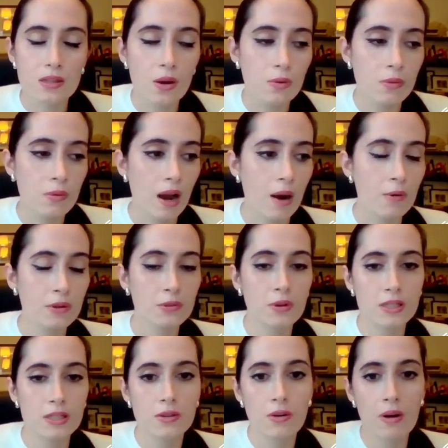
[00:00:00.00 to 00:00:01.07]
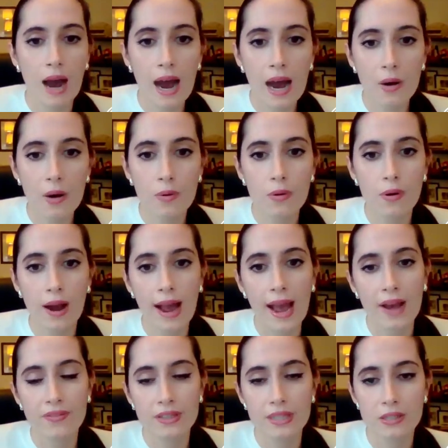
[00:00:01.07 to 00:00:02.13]
So I want to ask you, how
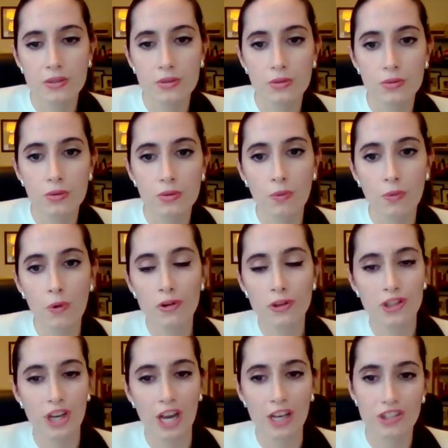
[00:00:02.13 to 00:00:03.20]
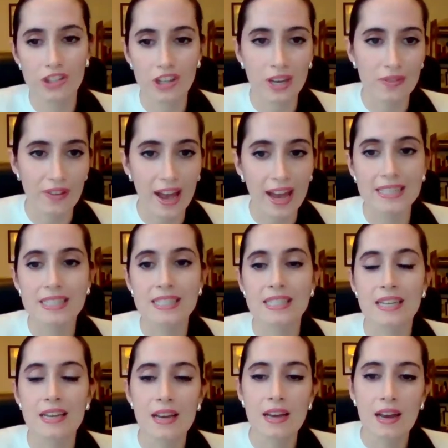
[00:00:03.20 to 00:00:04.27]
have these two war-changing
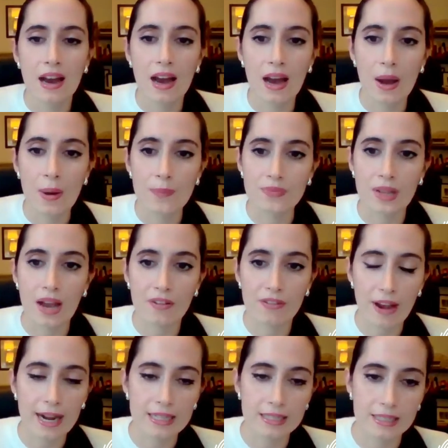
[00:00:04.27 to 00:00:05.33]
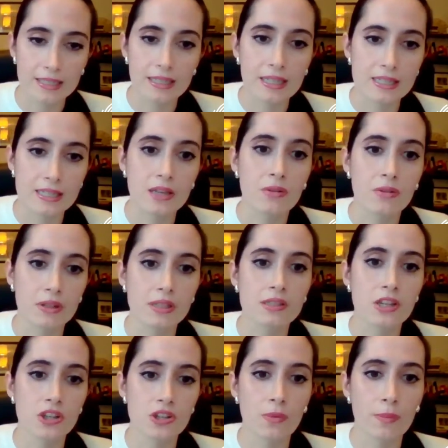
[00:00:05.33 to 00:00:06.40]
events affected the
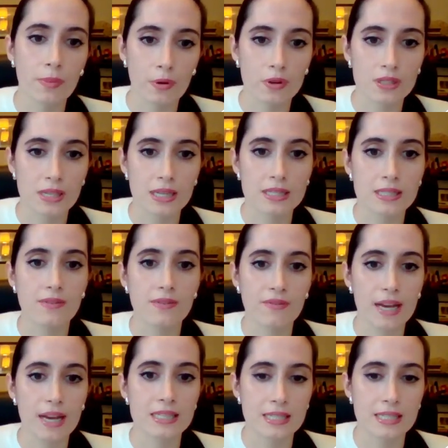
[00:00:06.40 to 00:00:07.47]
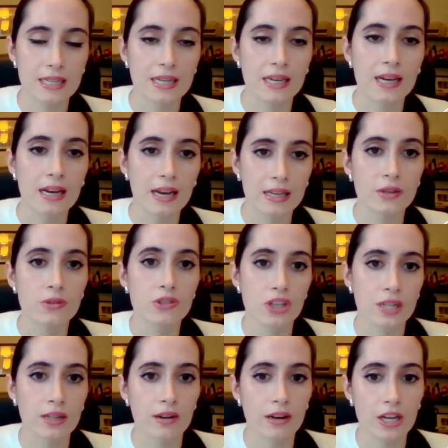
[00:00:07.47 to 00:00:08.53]
securitization process investing
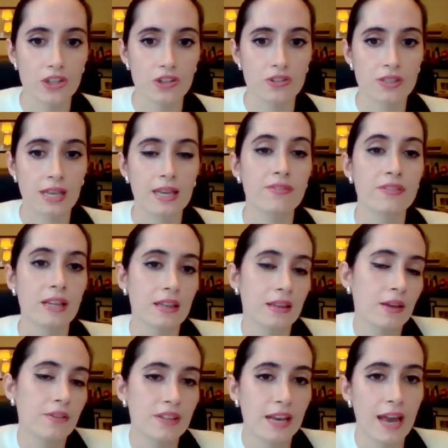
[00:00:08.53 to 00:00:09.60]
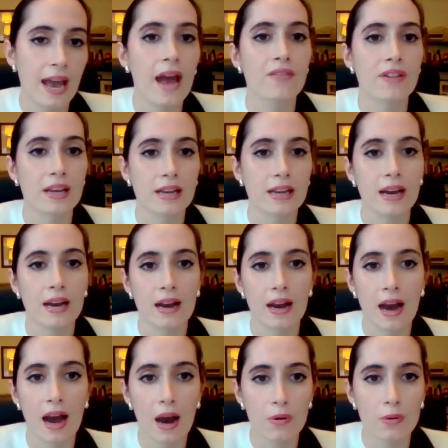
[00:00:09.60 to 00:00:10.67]
EU-China relations, if they have, like,
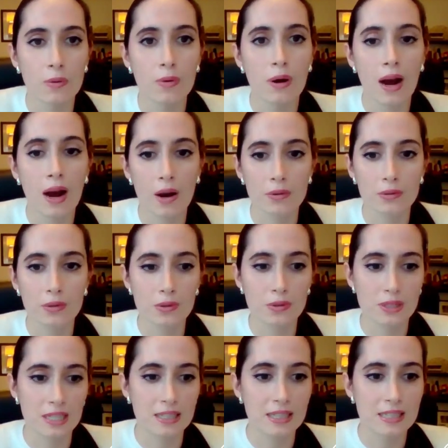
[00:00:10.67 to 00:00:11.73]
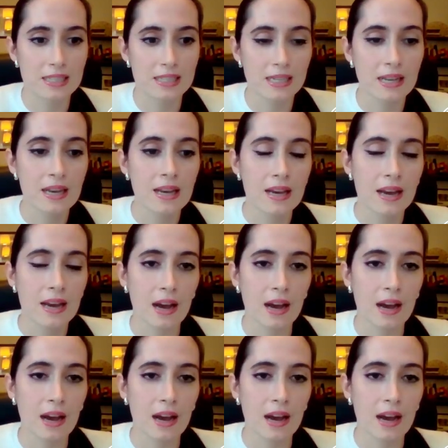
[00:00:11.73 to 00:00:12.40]
how do you see these